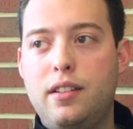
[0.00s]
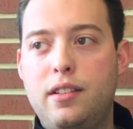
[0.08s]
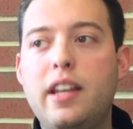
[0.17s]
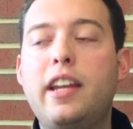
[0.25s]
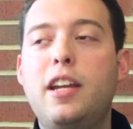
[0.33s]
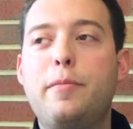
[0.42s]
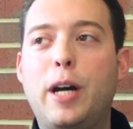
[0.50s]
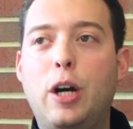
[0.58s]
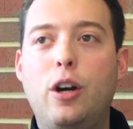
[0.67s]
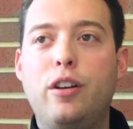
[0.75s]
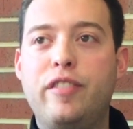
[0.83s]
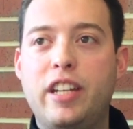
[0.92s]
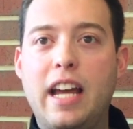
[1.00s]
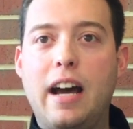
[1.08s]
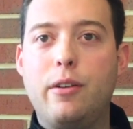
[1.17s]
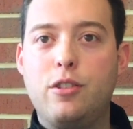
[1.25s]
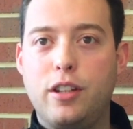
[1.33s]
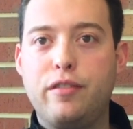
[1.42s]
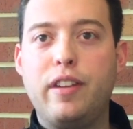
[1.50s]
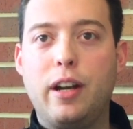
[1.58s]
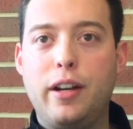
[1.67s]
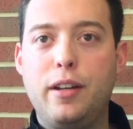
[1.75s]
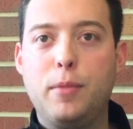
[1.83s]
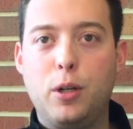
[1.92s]
thinking about all of it now is like
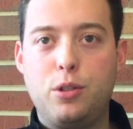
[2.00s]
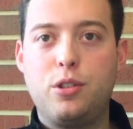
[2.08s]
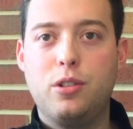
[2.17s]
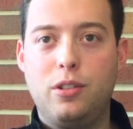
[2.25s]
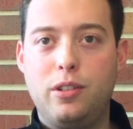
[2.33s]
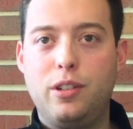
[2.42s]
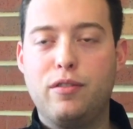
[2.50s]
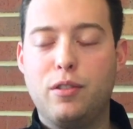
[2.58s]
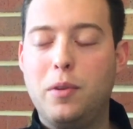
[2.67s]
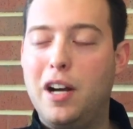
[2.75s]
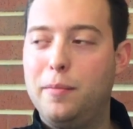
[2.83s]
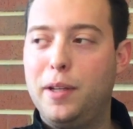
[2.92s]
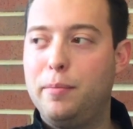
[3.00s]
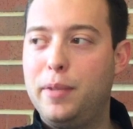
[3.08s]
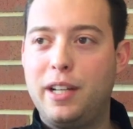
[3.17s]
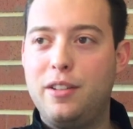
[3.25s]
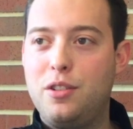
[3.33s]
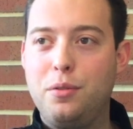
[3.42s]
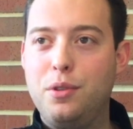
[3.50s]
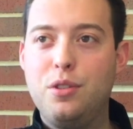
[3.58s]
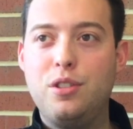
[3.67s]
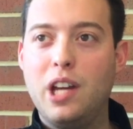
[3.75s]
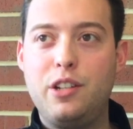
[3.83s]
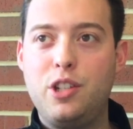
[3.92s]
very emotional and overwhelming because it was
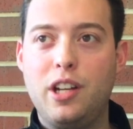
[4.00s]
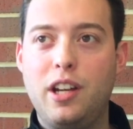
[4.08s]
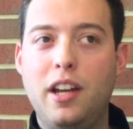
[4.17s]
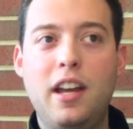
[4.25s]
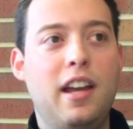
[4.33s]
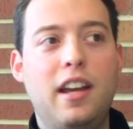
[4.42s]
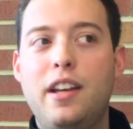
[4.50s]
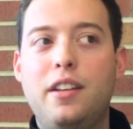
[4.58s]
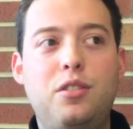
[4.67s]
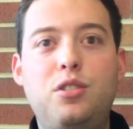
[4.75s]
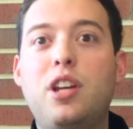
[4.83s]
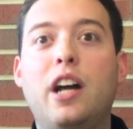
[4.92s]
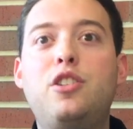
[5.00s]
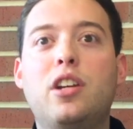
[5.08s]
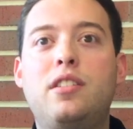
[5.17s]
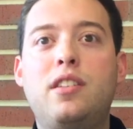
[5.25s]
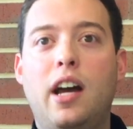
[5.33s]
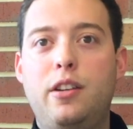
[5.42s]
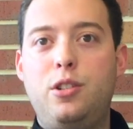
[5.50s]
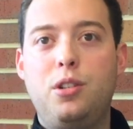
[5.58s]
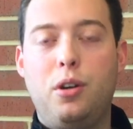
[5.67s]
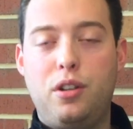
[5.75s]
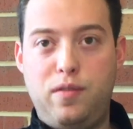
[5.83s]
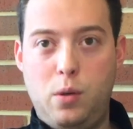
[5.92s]
such a
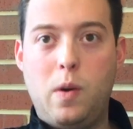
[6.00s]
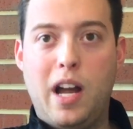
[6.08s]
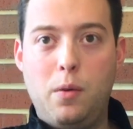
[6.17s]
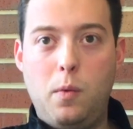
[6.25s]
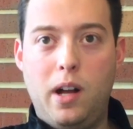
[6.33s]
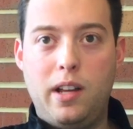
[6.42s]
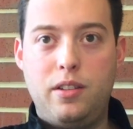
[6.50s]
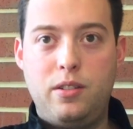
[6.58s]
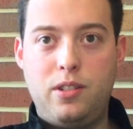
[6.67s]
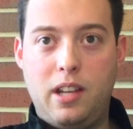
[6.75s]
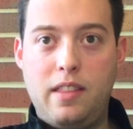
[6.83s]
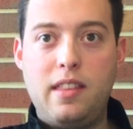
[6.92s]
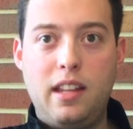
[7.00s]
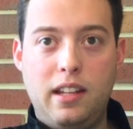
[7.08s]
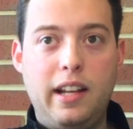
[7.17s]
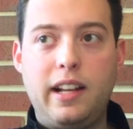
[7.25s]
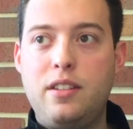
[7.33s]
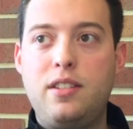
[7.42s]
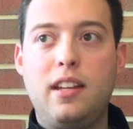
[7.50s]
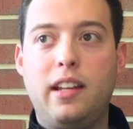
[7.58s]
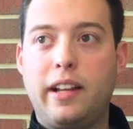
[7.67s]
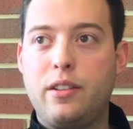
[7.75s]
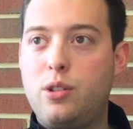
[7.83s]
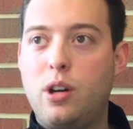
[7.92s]
touchstone of who I was. And then like I said,
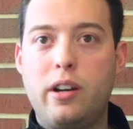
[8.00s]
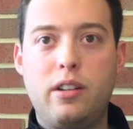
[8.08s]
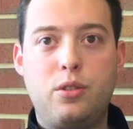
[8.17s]
like I started